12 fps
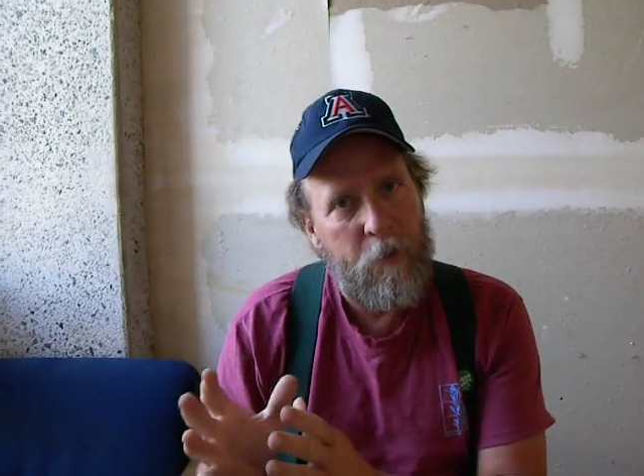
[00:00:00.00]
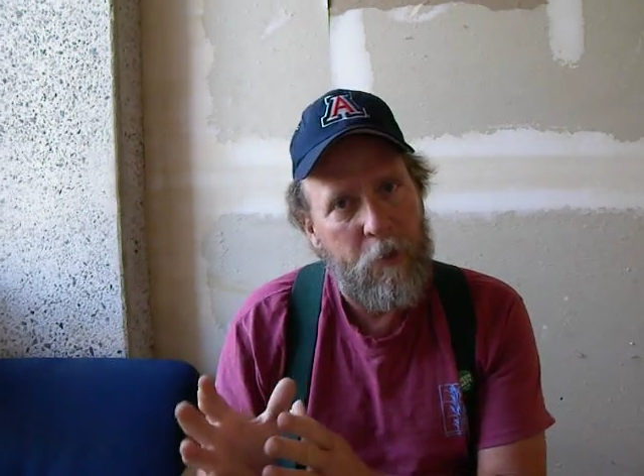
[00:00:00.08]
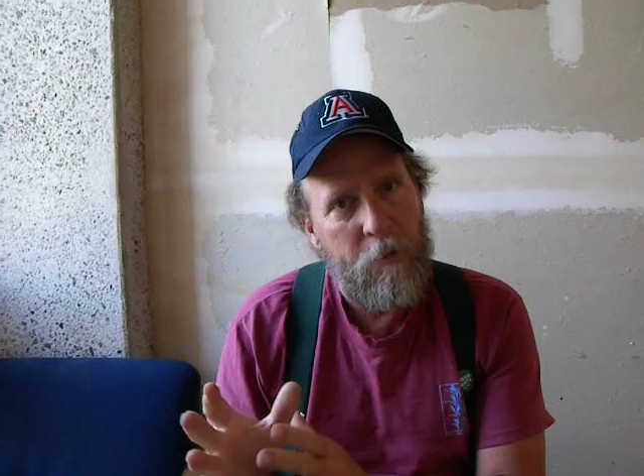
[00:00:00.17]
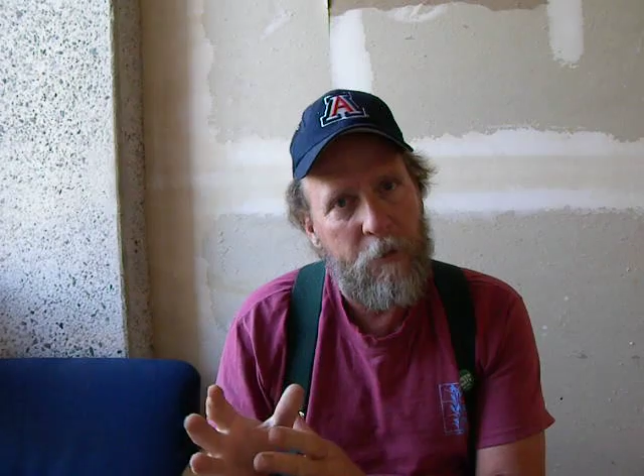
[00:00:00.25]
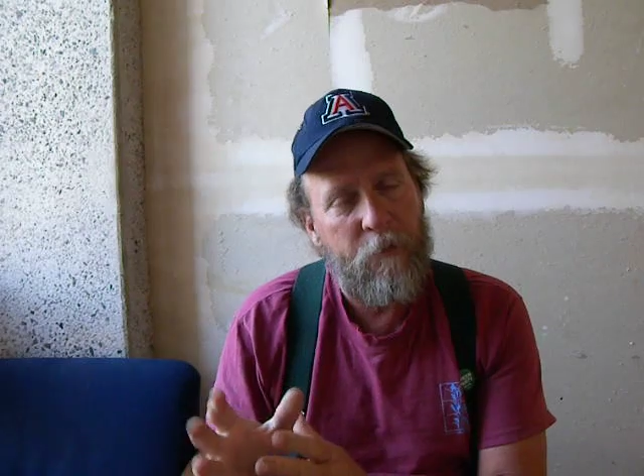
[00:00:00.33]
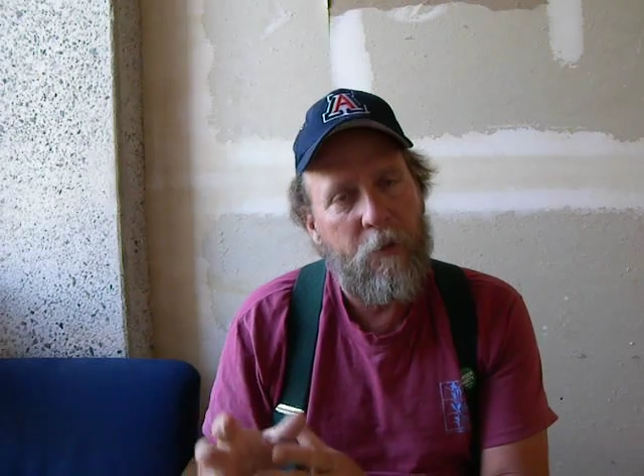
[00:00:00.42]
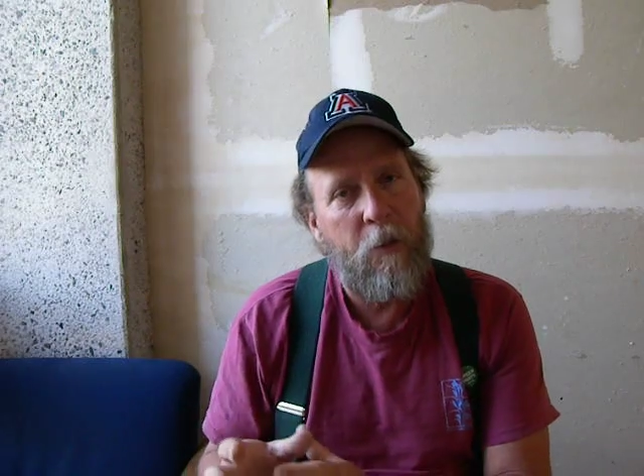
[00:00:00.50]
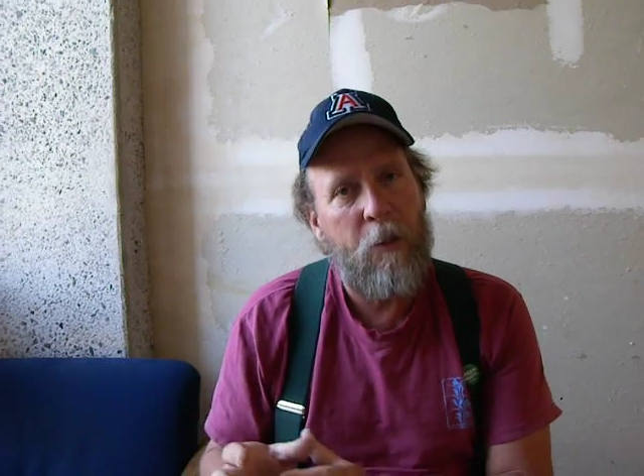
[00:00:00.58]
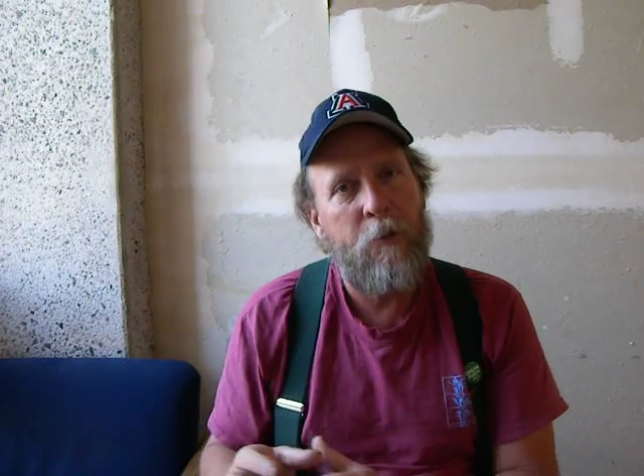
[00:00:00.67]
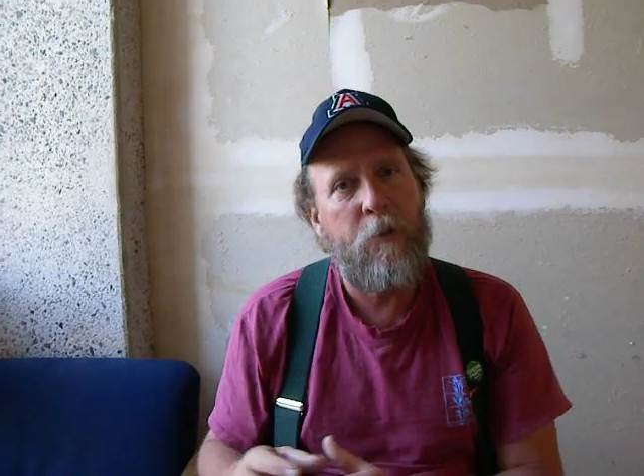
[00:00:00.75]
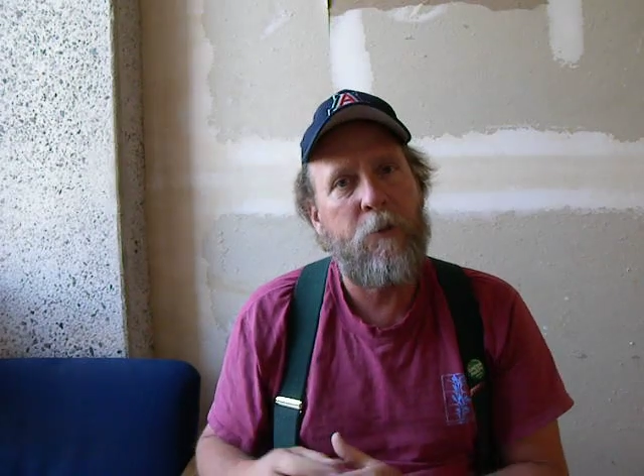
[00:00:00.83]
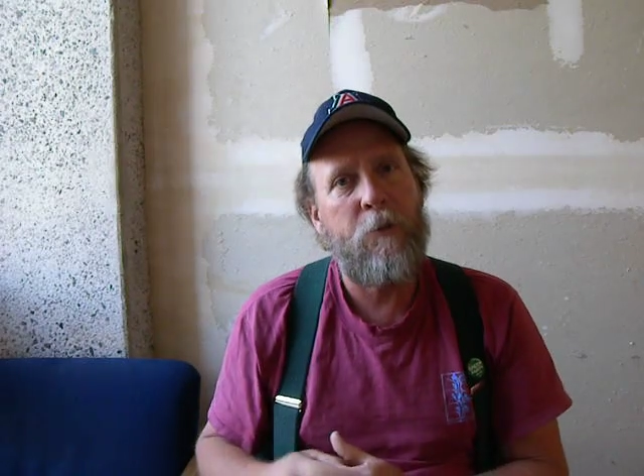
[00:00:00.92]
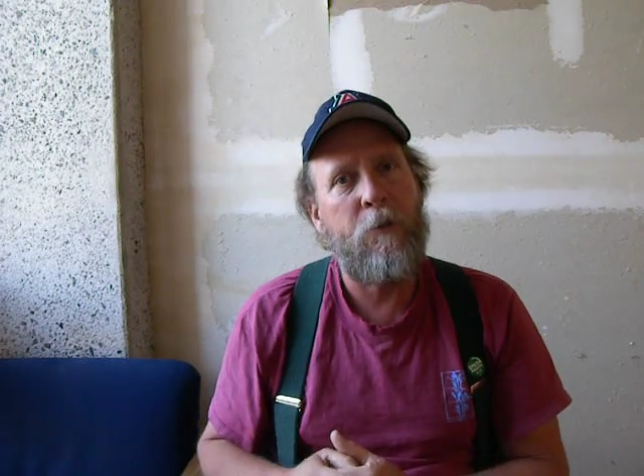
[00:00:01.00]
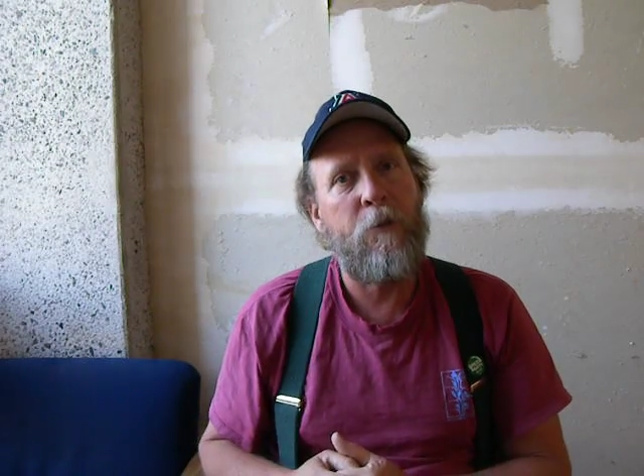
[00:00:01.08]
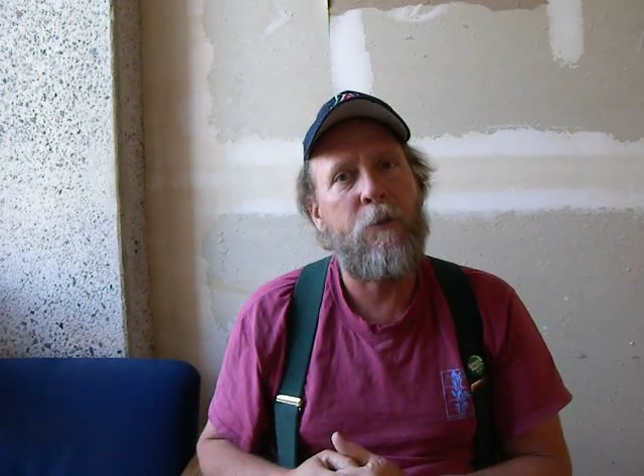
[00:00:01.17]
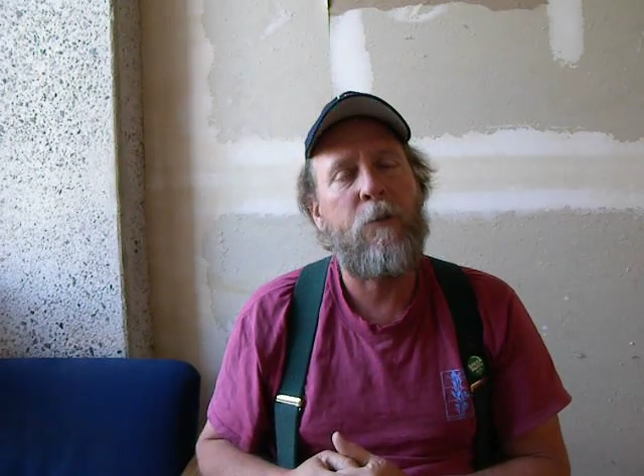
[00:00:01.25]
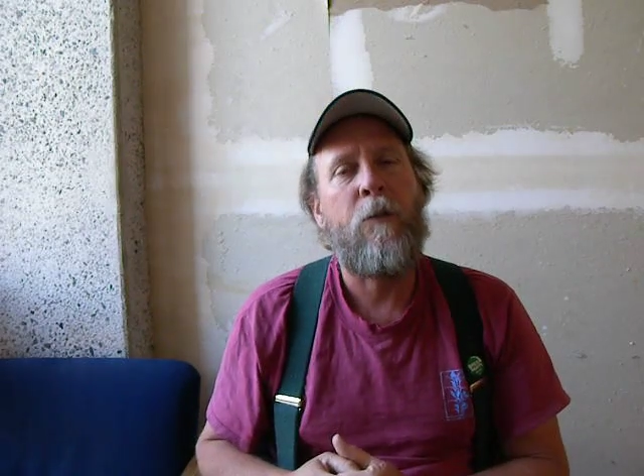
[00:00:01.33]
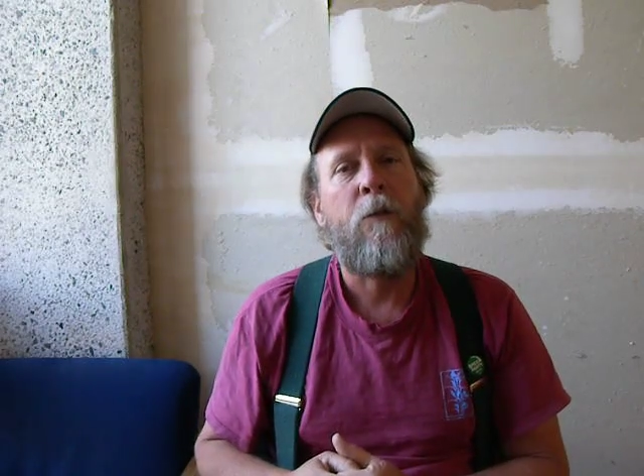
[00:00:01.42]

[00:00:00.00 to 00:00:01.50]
states of consciousness,